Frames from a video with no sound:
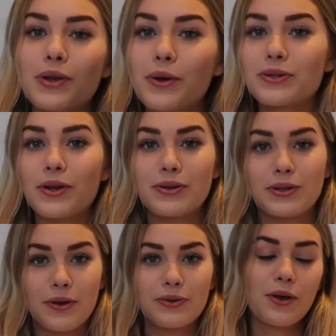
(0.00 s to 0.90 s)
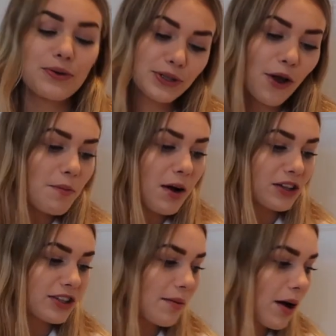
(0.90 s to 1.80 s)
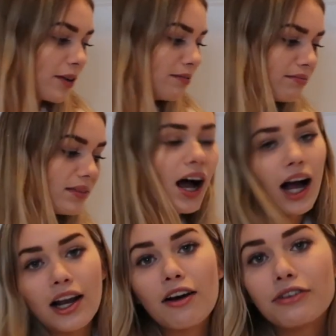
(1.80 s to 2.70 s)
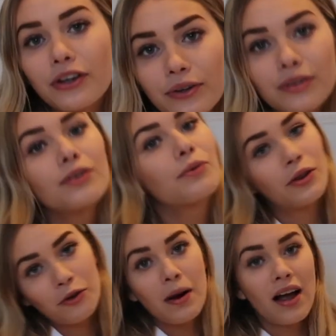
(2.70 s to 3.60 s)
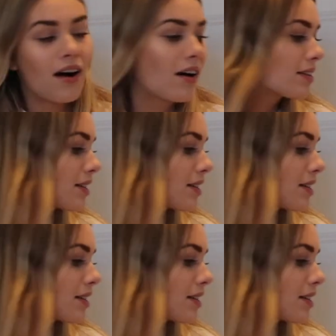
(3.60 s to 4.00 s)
so much, Summer. I love you with all my heart.